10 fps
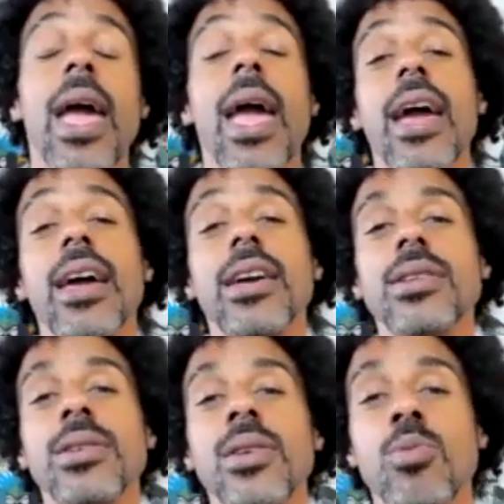
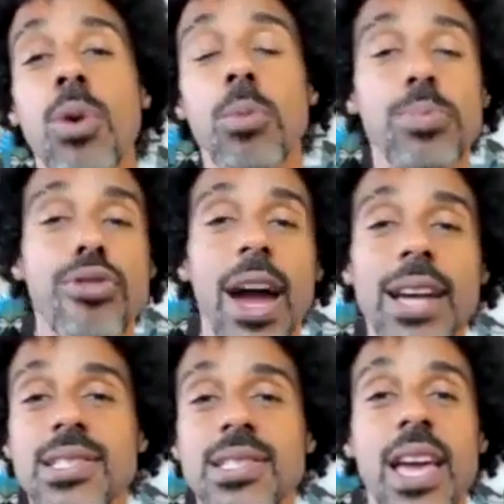And when we
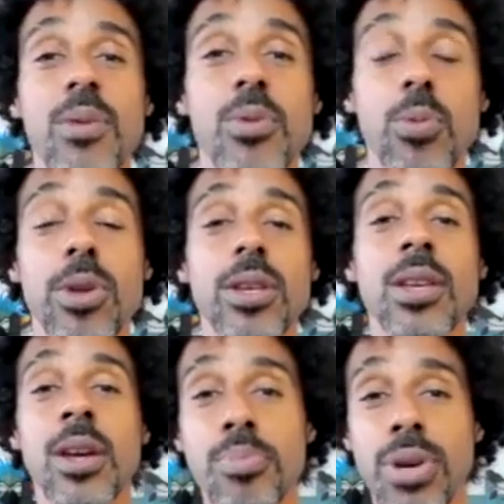practice that, when we
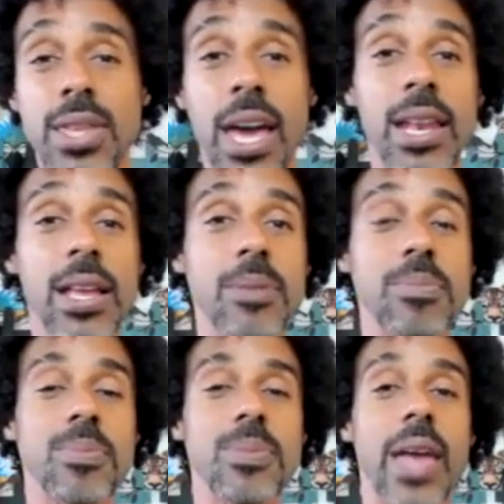put that
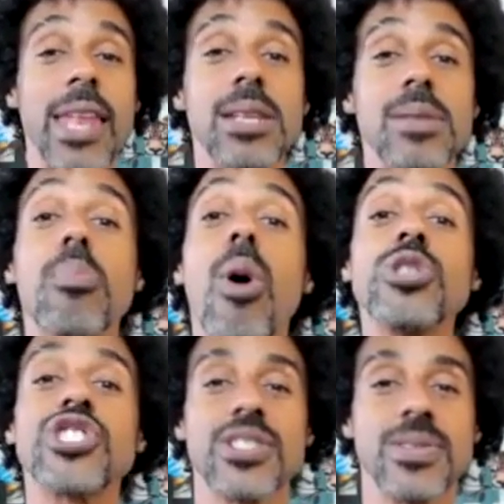in
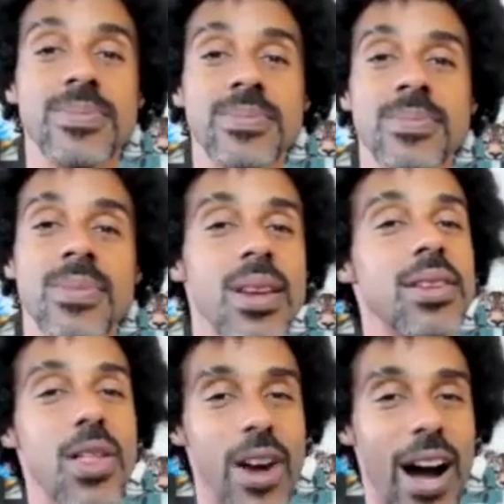motion,
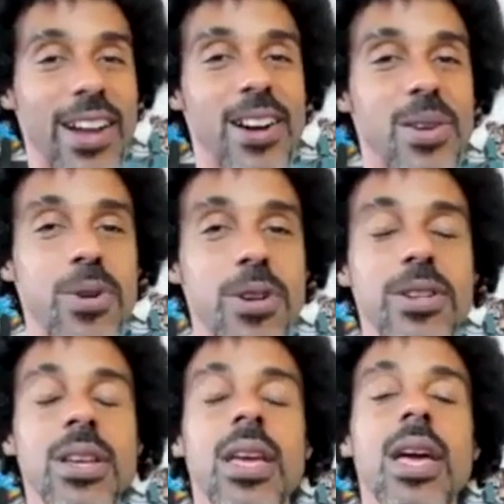another ion word,